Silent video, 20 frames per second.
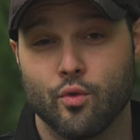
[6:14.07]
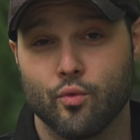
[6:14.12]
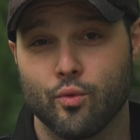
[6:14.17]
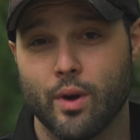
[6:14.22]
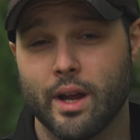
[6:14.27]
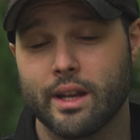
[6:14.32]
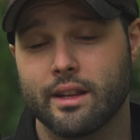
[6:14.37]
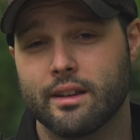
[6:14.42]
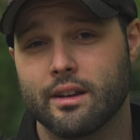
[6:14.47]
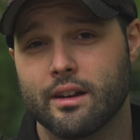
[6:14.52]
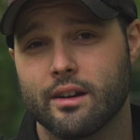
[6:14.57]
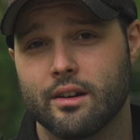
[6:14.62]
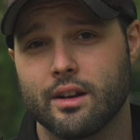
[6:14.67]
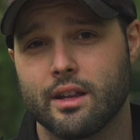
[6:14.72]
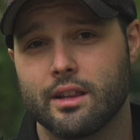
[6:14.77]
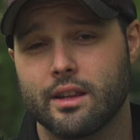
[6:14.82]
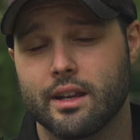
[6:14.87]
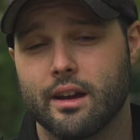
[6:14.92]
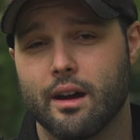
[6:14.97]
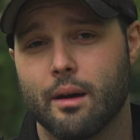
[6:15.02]
Right there
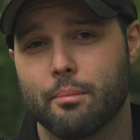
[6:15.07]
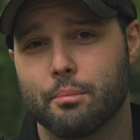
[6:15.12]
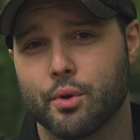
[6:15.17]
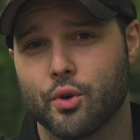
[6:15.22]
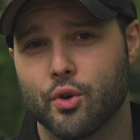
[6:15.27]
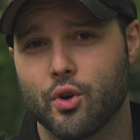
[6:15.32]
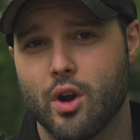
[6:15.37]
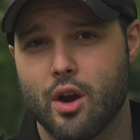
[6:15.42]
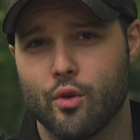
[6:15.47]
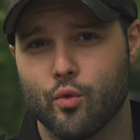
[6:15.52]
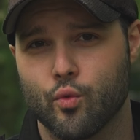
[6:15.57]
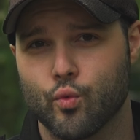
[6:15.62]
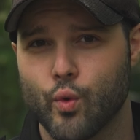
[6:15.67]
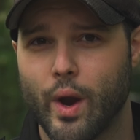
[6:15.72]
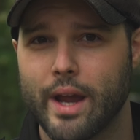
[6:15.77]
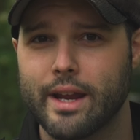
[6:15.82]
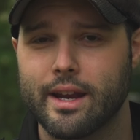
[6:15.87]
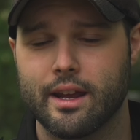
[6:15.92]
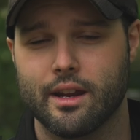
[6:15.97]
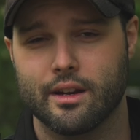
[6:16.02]
in the upper
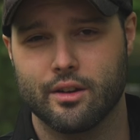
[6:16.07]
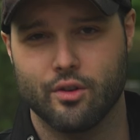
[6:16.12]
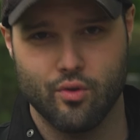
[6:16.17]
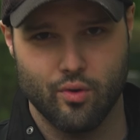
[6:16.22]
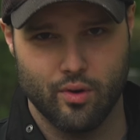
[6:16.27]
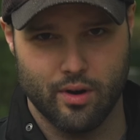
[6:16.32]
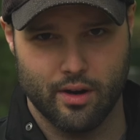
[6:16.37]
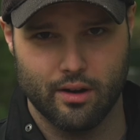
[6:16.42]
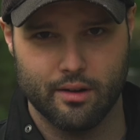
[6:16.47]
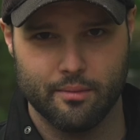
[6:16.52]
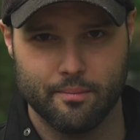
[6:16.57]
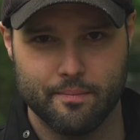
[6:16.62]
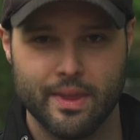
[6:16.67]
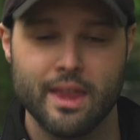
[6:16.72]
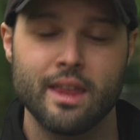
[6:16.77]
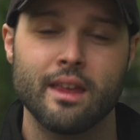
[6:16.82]
right-hand corner,